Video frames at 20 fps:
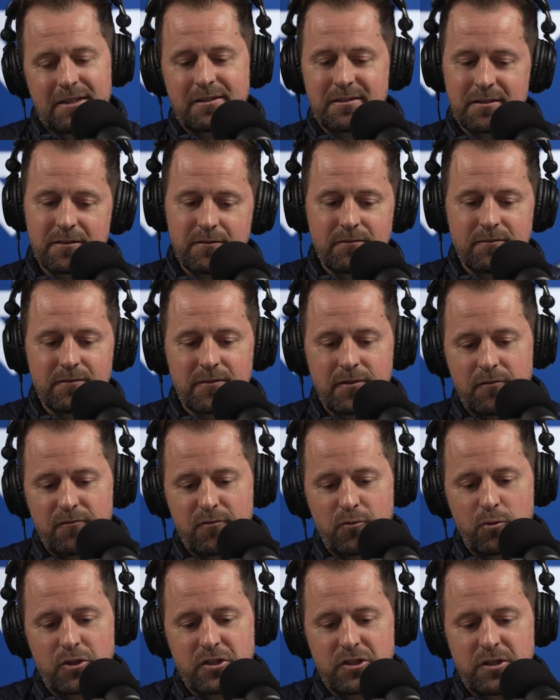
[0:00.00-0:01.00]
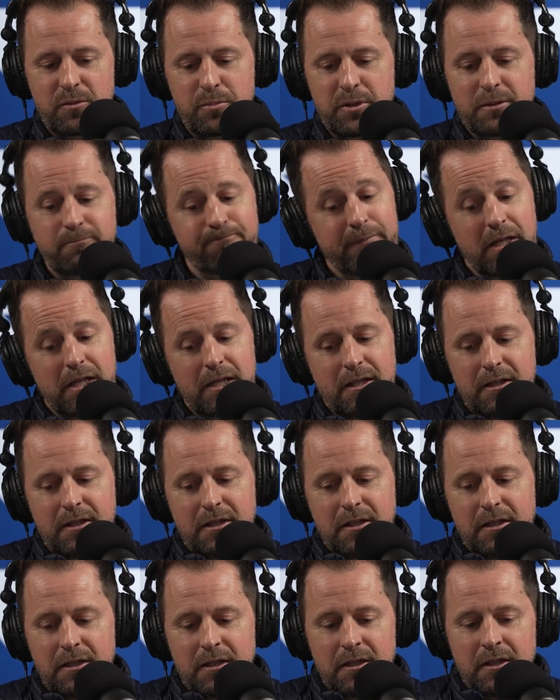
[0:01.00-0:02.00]
it's unfortunate, but
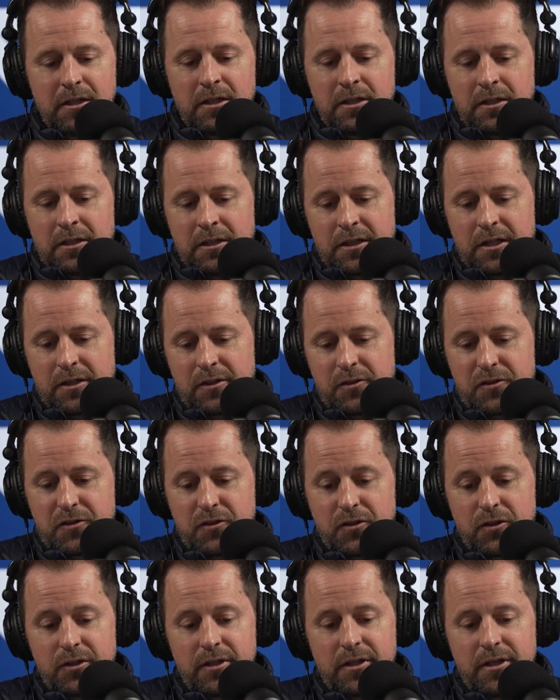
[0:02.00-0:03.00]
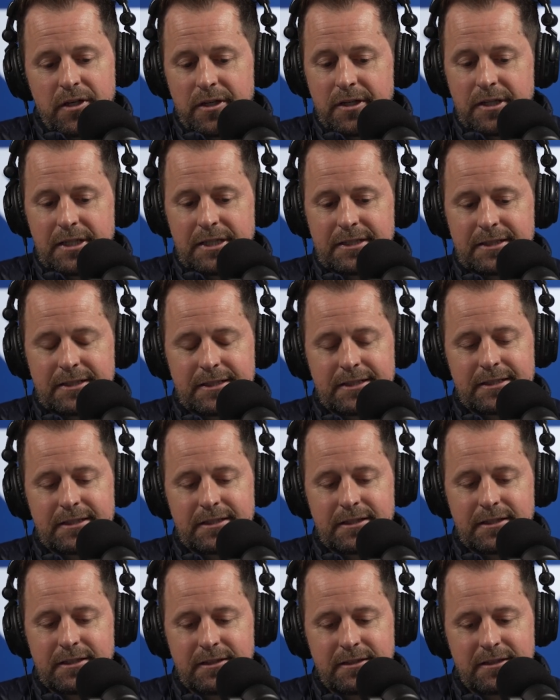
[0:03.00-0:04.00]
understood.
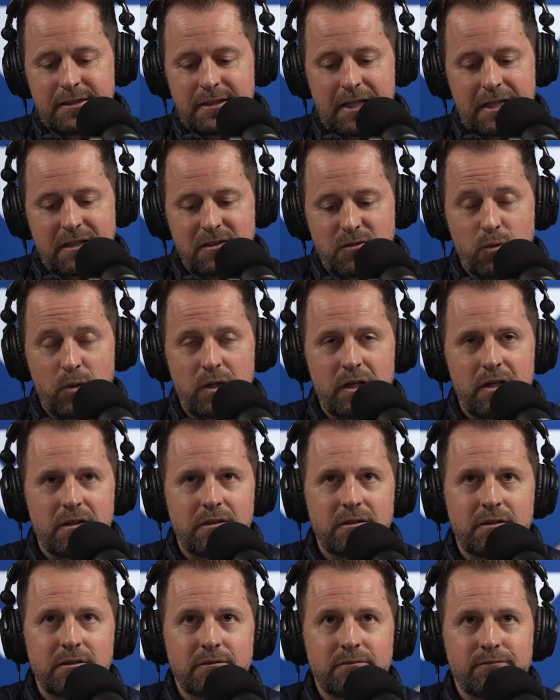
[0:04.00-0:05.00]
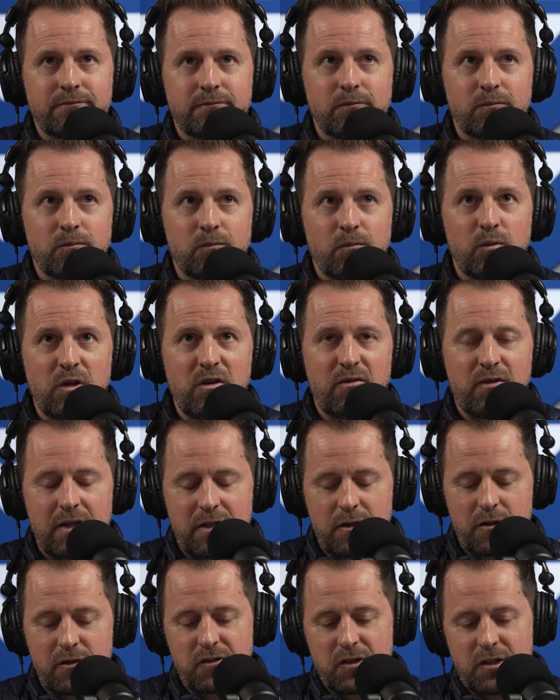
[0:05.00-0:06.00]
That's where we
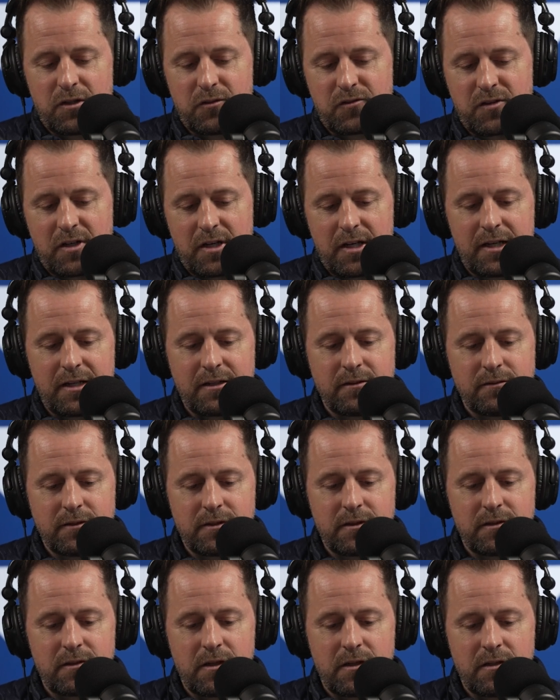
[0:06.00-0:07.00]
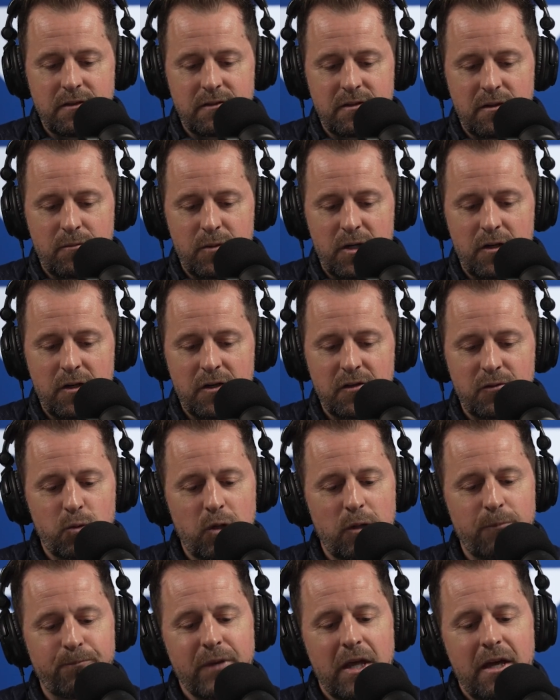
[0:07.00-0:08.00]
find ourselves today in some areas.
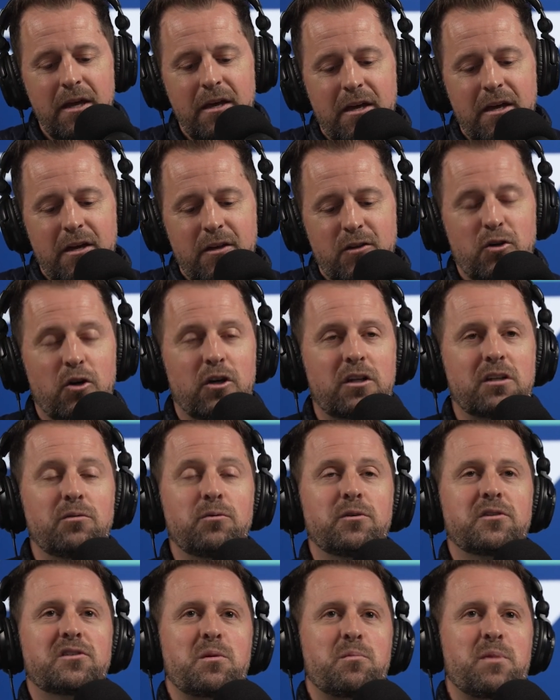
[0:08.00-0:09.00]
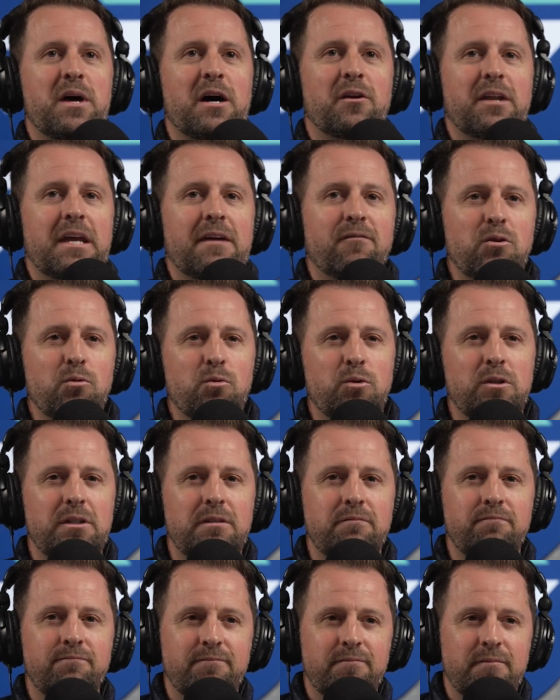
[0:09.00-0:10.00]
Well, talk to us about,
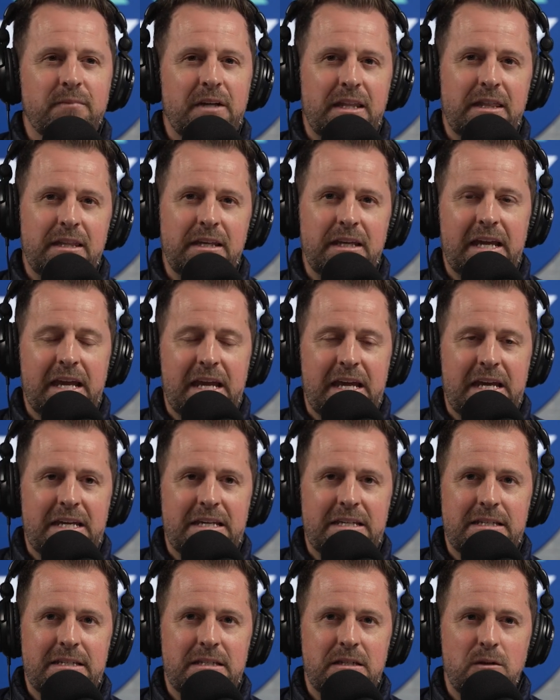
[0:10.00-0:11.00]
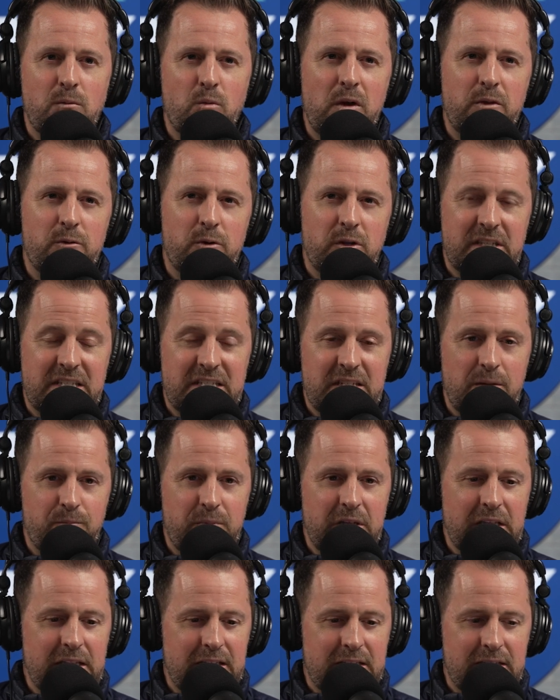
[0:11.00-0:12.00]
everyone I think has, whether it's
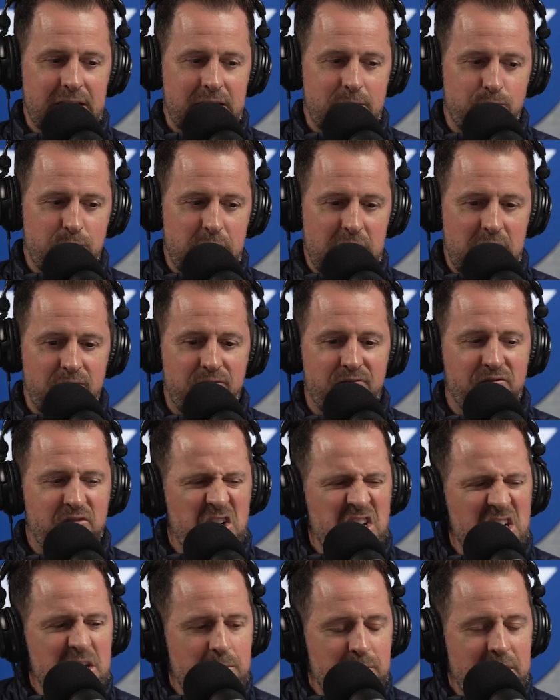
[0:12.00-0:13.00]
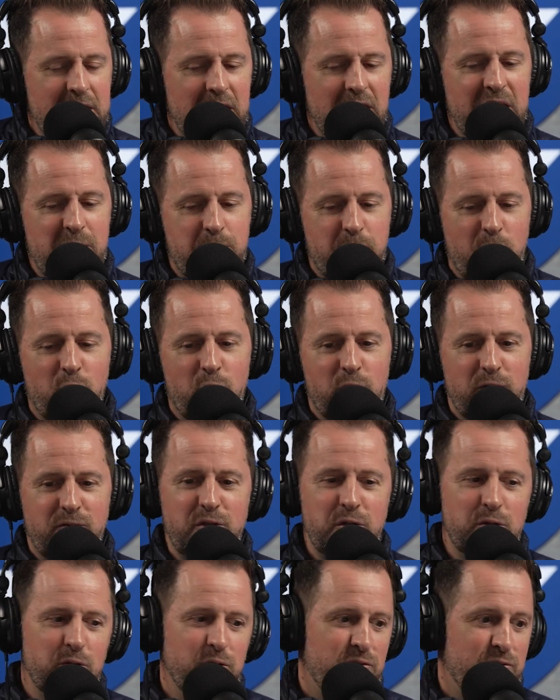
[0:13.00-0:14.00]
something that's been fundamentally part of
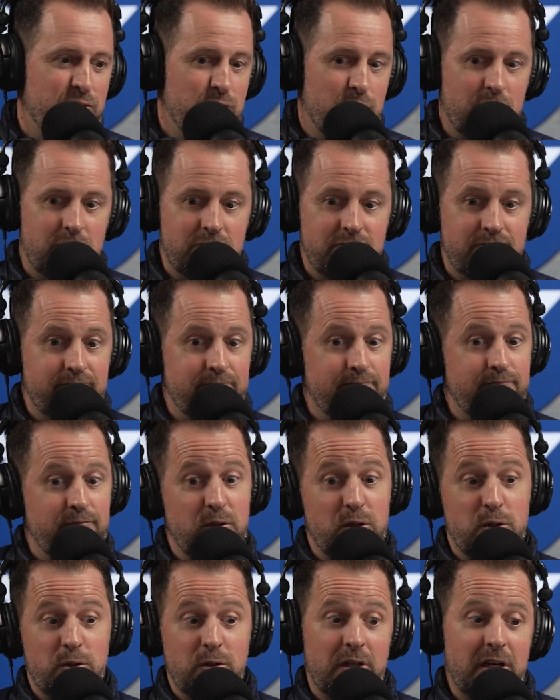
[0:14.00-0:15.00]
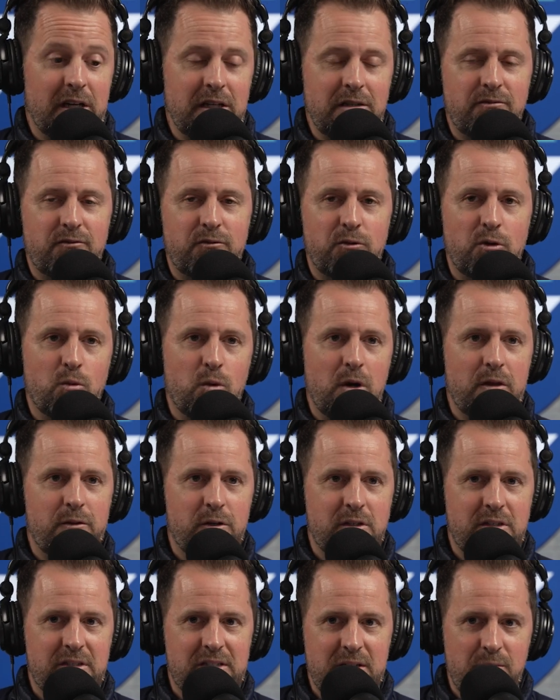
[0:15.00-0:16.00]
you for your life or
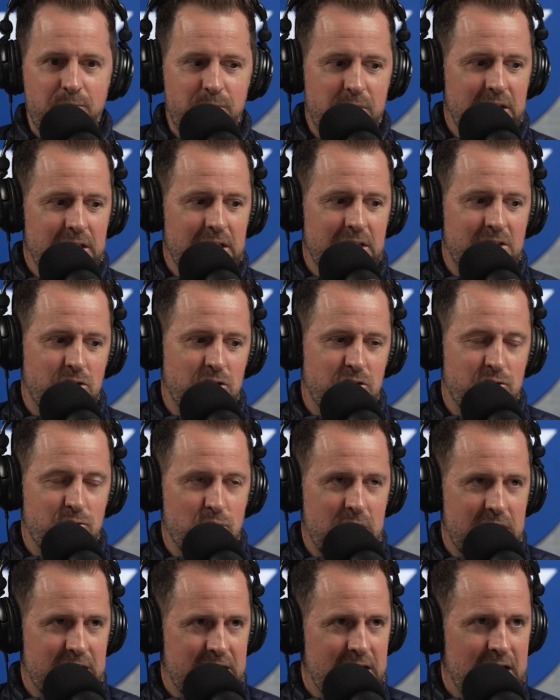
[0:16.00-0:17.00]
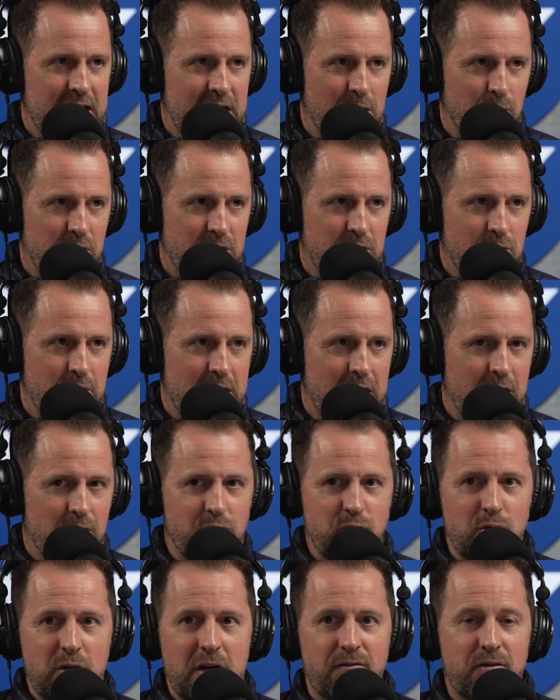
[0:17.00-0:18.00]
whether it's something that's just resonating with you now.
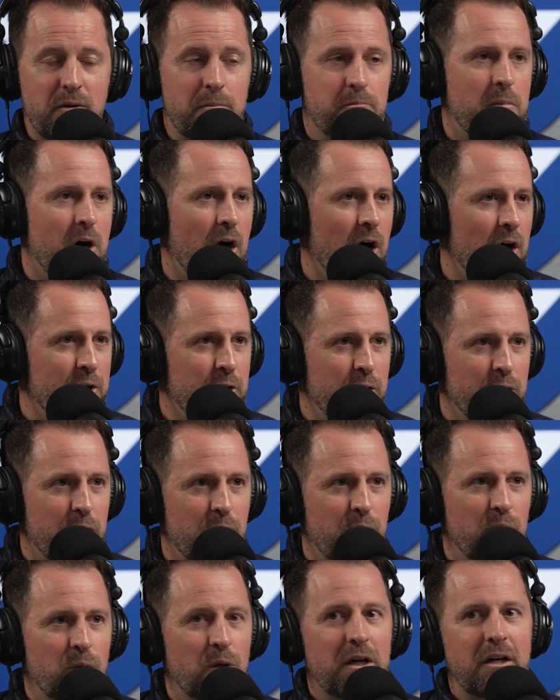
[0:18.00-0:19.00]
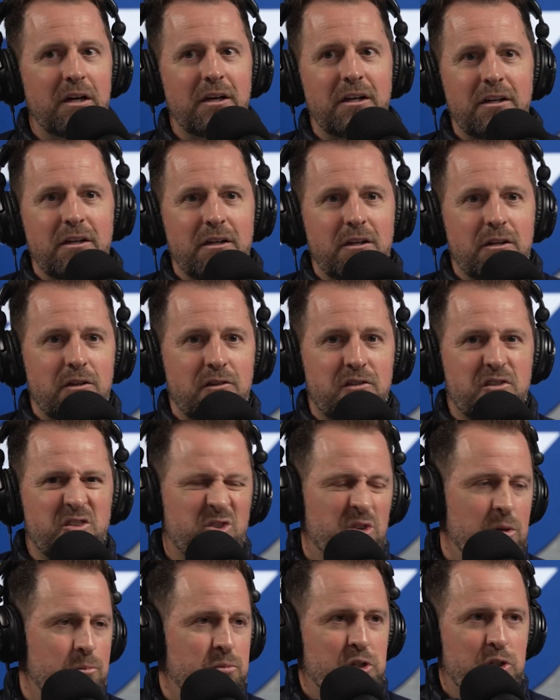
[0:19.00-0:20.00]
Do you have a motto,
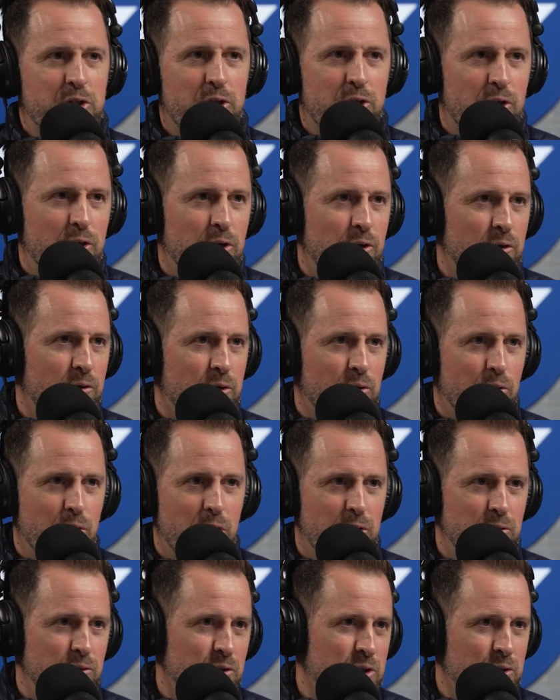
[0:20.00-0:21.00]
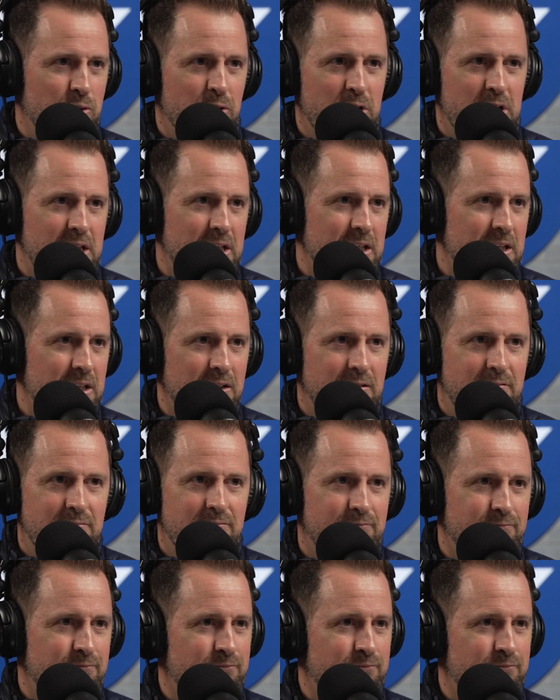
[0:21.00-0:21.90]
scripture, quote, creed,